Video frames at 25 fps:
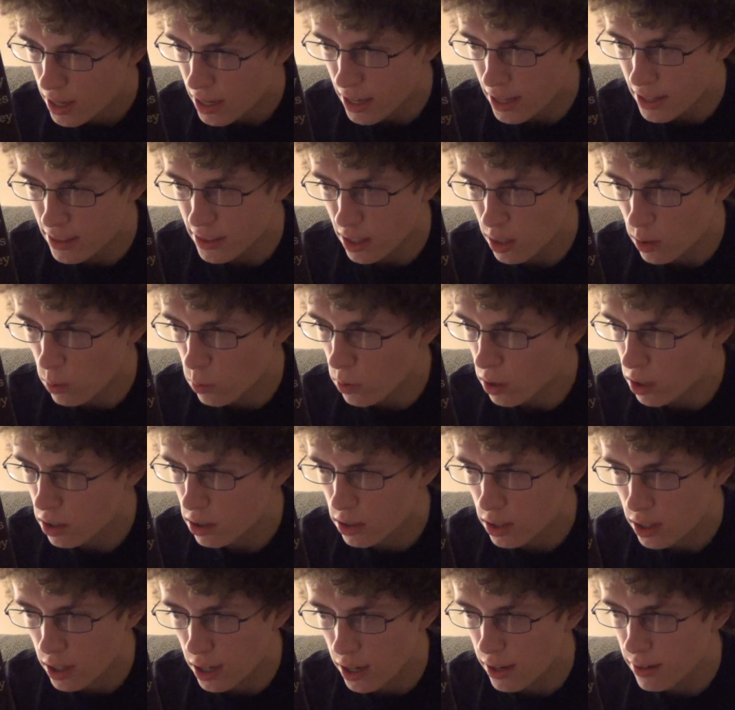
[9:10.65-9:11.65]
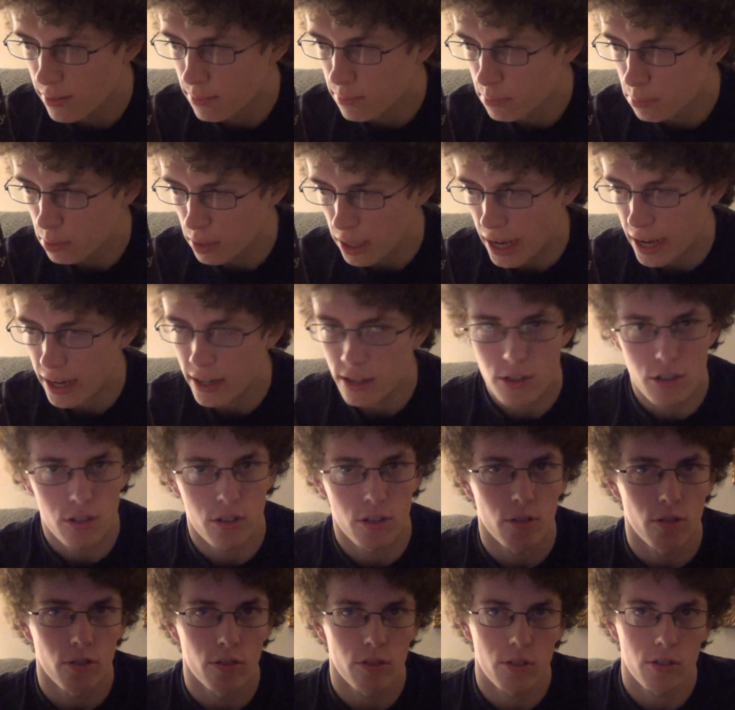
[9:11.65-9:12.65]
in their well-cut black
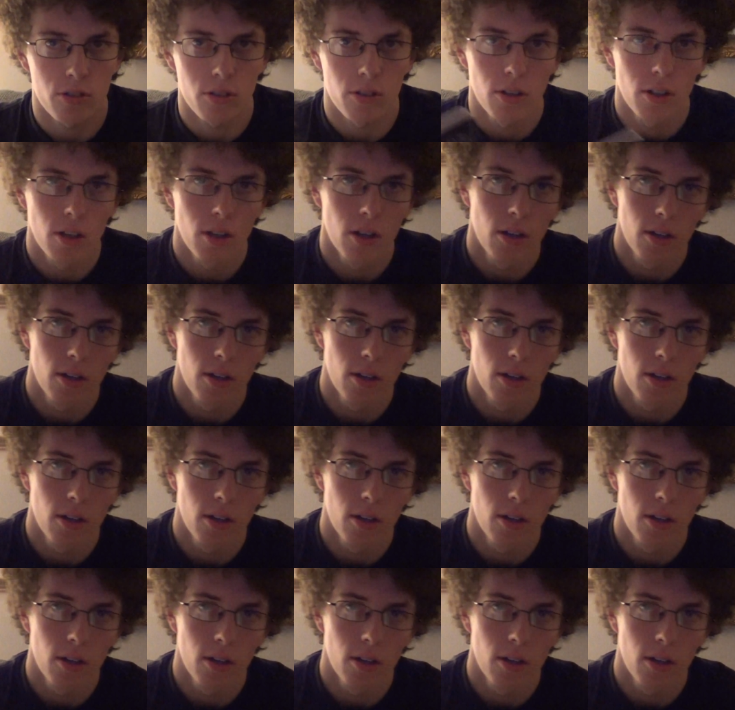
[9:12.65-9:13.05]
suits.